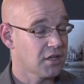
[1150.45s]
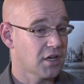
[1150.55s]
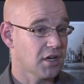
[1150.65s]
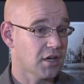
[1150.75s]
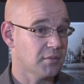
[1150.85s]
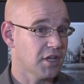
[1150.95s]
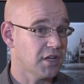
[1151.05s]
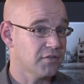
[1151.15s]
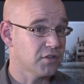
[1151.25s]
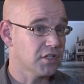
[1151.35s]
And
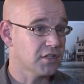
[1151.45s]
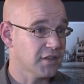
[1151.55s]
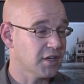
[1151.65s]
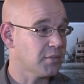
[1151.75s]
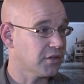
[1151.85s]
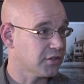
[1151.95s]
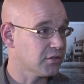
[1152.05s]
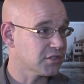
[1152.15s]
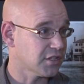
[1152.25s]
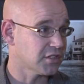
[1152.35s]
if you can think about
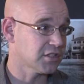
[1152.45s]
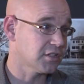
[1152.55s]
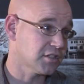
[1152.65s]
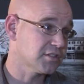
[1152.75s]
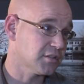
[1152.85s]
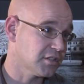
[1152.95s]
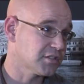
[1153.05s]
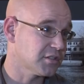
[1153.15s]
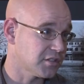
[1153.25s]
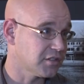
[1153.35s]
those things, like this
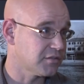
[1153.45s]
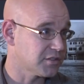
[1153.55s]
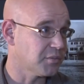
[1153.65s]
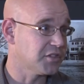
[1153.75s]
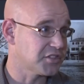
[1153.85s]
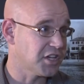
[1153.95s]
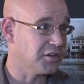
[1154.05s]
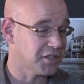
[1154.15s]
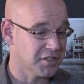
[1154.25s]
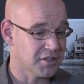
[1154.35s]
is something
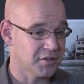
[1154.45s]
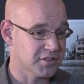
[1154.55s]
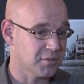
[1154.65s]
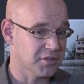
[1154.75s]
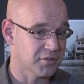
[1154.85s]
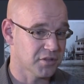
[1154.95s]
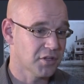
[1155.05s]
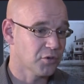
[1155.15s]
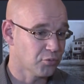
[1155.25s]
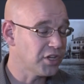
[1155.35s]
serious, something
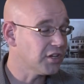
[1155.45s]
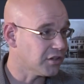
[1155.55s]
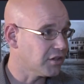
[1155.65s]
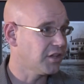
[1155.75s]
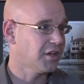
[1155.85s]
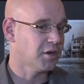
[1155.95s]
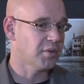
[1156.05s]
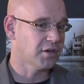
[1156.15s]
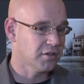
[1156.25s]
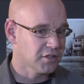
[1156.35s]
real
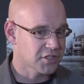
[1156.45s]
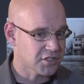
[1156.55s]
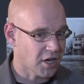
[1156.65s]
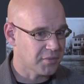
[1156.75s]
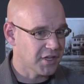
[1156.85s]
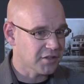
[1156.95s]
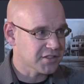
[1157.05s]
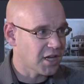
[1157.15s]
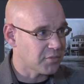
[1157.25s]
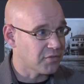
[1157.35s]
about shop the
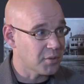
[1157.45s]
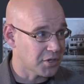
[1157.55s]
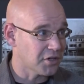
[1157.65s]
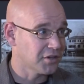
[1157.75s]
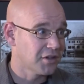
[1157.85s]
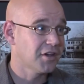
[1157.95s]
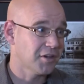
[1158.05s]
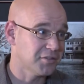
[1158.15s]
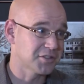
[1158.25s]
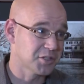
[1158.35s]
outside perimeter
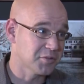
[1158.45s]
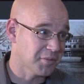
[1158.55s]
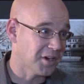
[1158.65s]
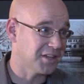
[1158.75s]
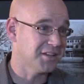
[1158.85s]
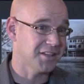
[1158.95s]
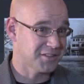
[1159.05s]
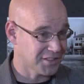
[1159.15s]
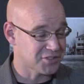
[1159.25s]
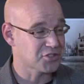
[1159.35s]
of your supermarket.
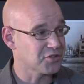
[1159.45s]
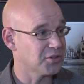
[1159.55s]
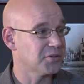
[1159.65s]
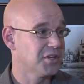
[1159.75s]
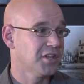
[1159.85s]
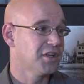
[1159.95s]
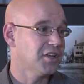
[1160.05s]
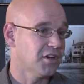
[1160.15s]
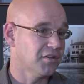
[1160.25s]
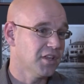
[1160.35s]
It's true, you
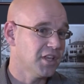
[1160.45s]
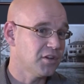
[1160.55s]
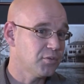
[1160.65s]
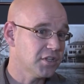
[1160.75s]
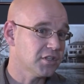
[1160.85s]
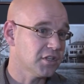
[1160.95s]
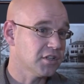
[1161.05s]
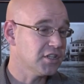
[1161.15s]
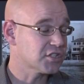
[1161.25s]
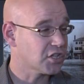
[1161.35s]
know. And if we can at
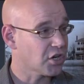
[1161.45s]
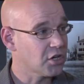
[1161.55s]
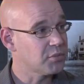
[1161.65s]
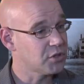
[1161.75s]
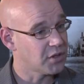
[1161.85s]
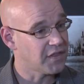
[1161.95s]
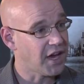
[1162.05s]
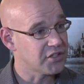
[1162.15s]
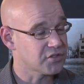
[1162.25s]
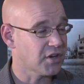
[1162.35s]
least curb you in
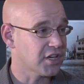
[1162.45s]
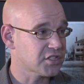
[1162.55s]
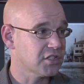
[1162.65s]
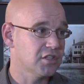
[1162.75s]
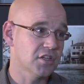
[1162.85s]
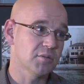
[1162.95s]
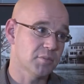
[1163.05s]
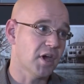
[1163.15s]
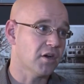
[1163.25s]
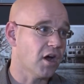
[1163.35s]
that direction, you're going to be
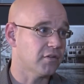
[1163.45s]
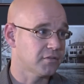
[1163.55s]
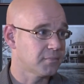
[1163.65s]
better off.